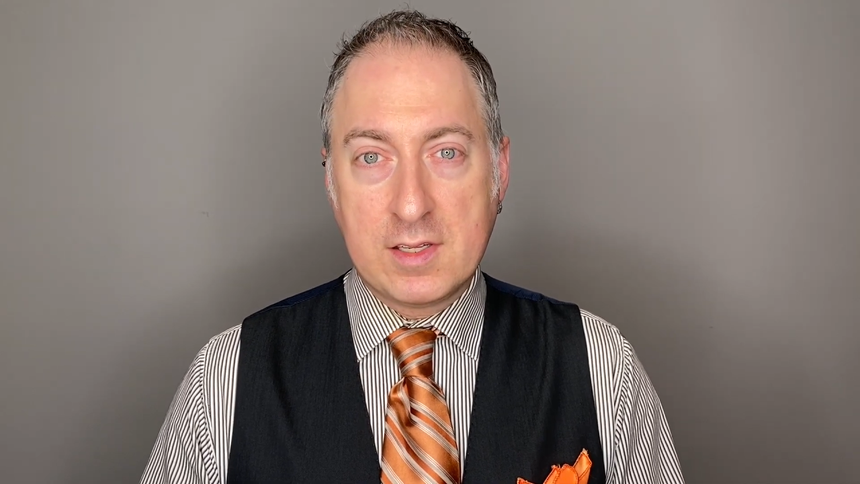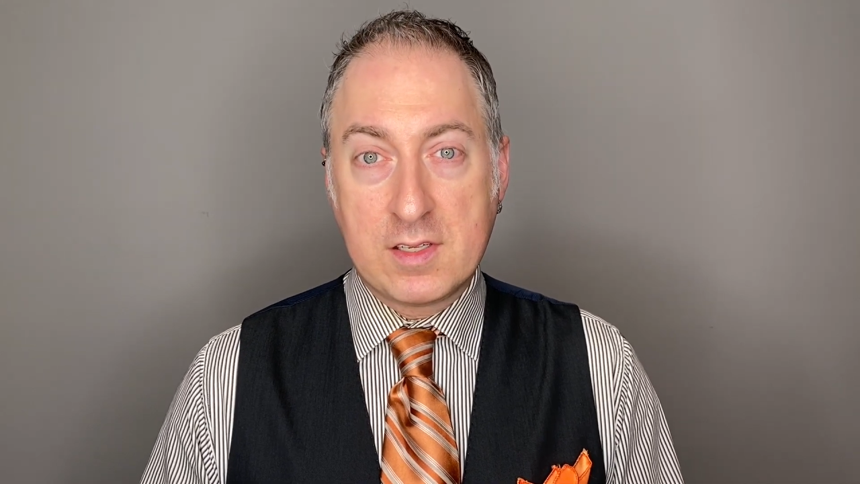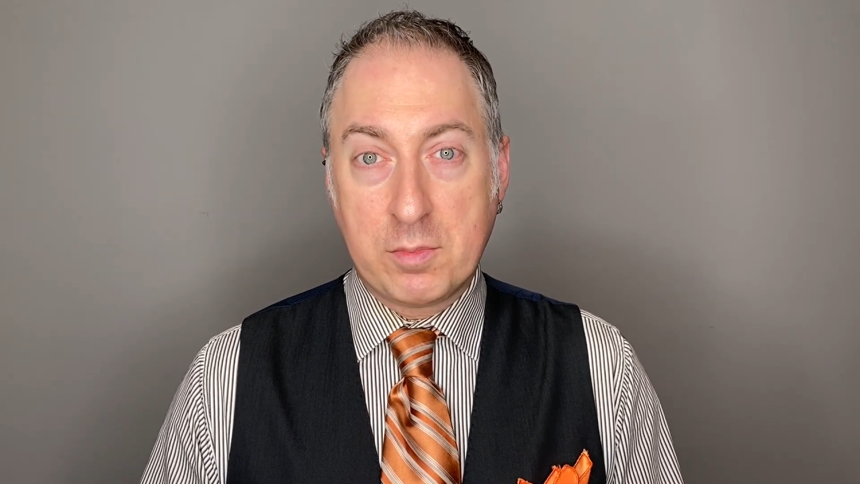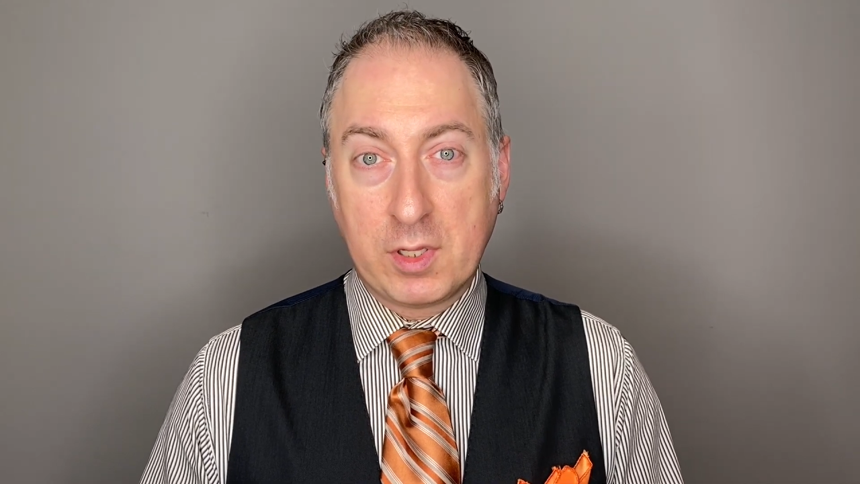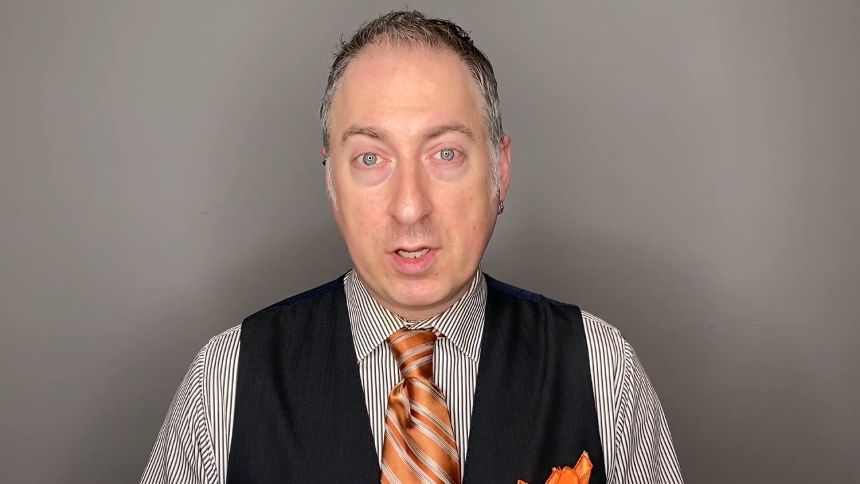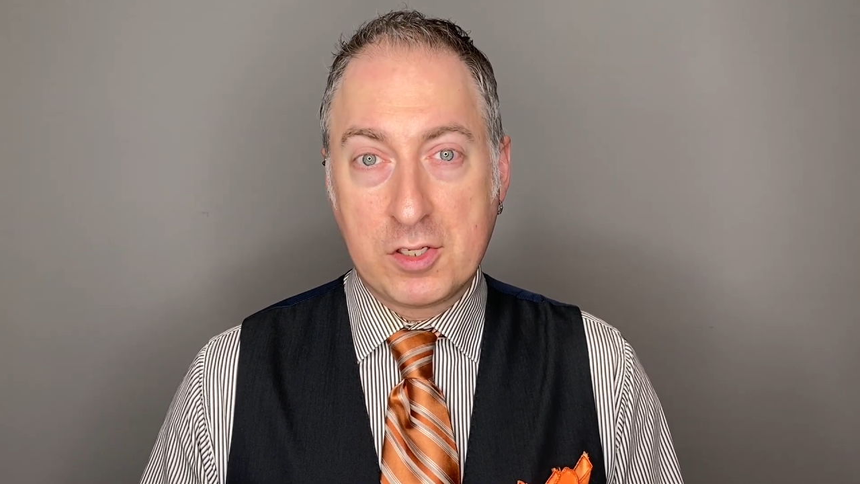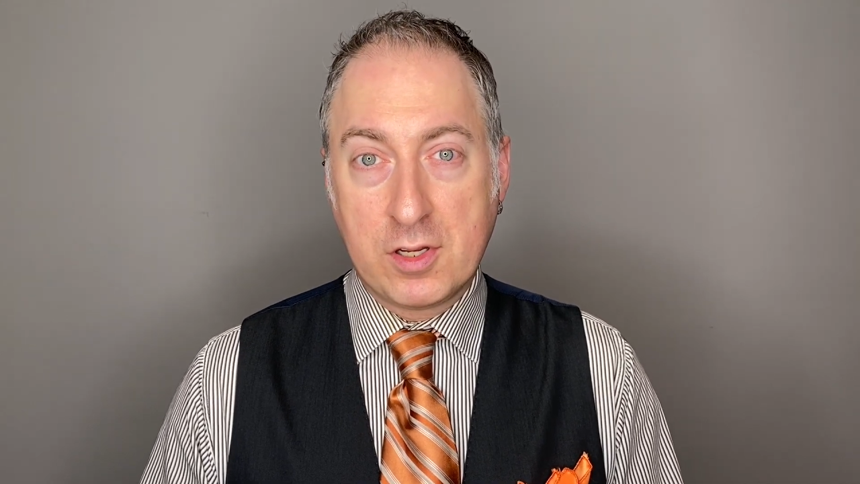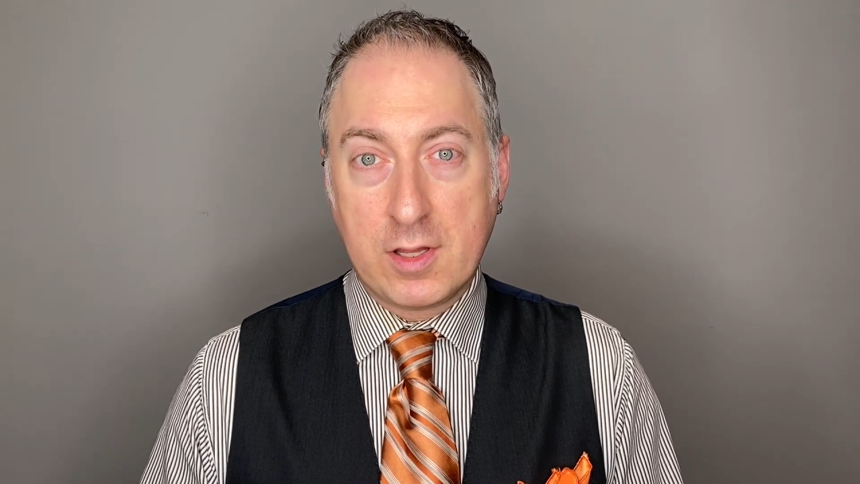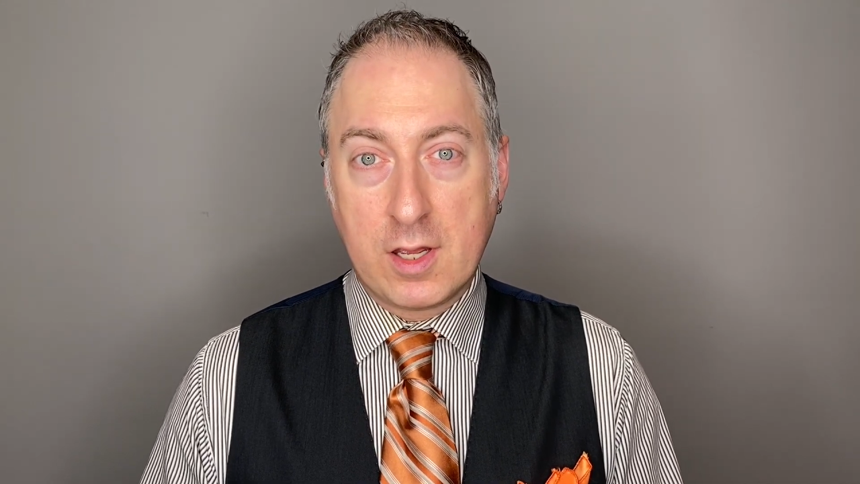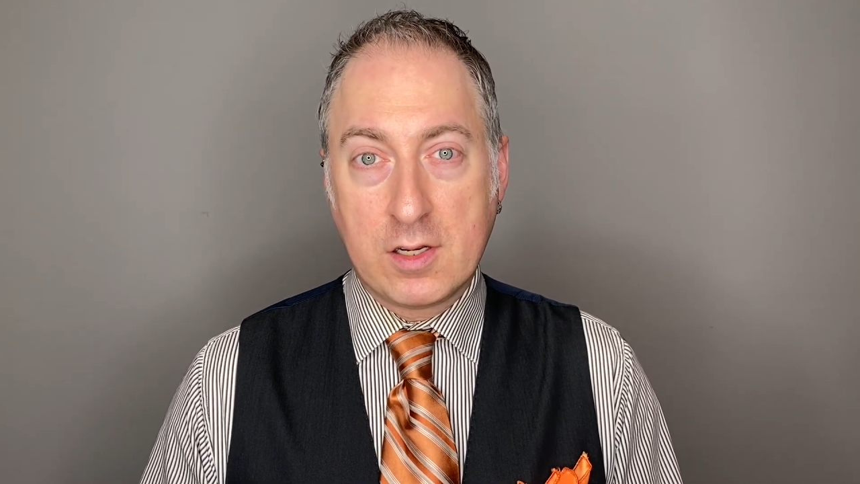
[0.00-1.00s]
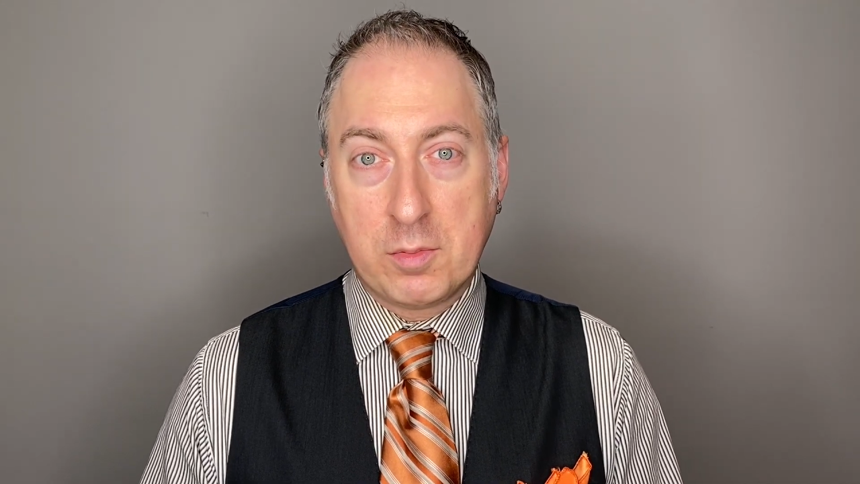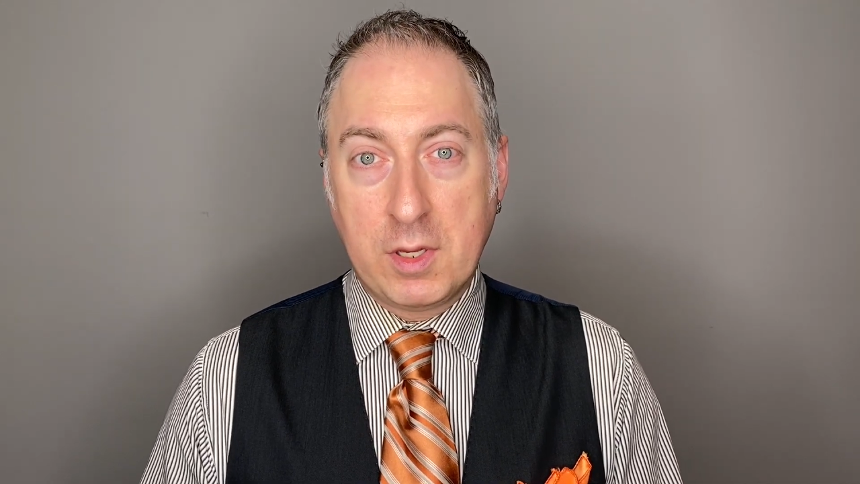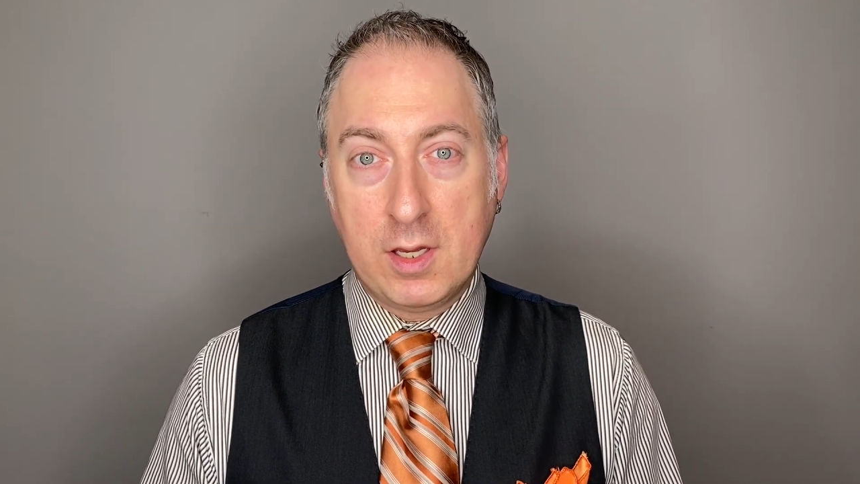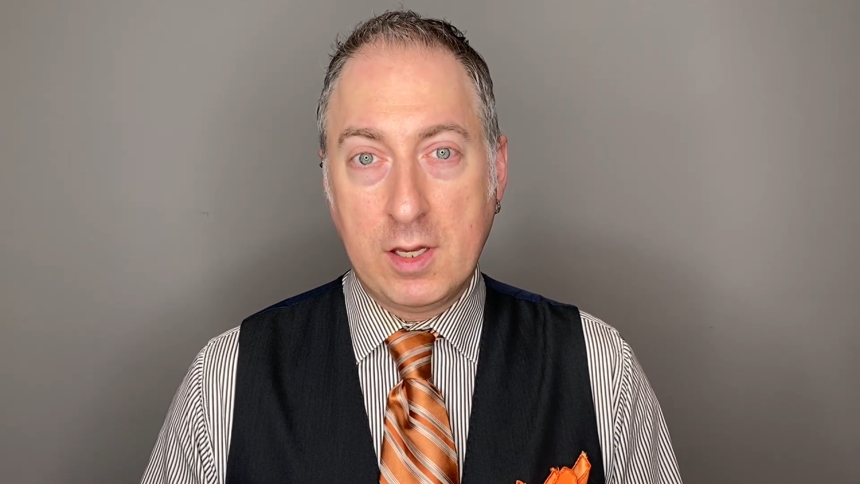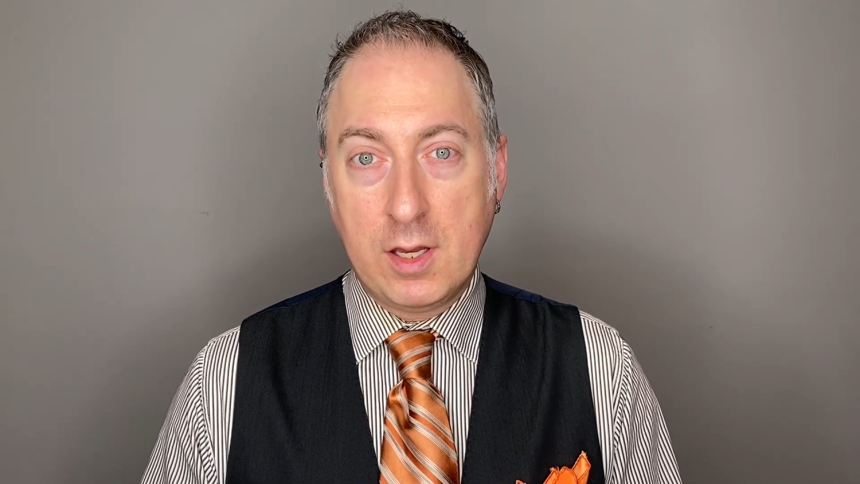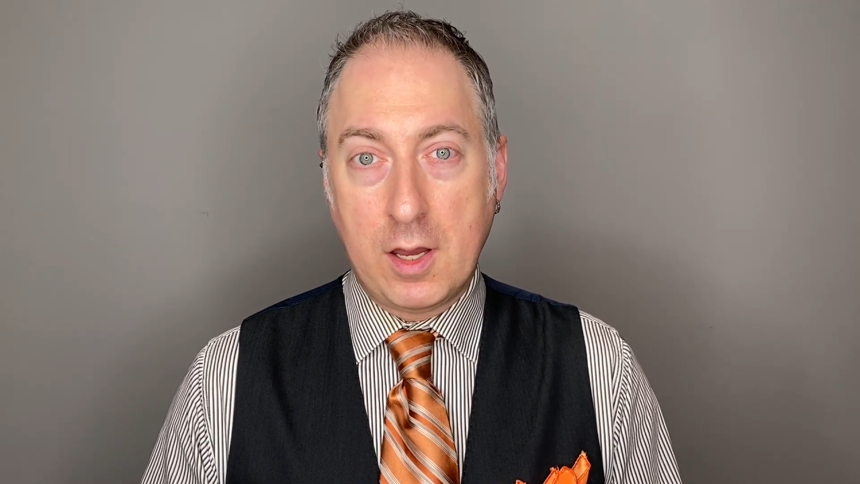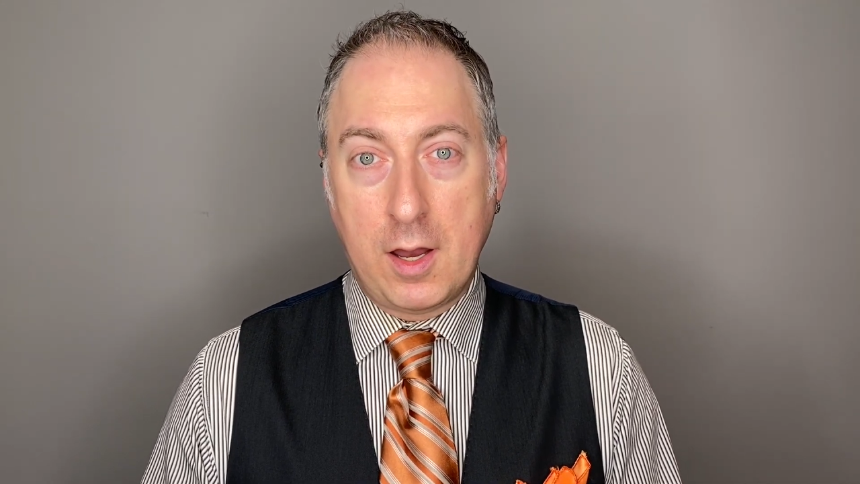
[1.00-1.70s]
stipulation of the NDP,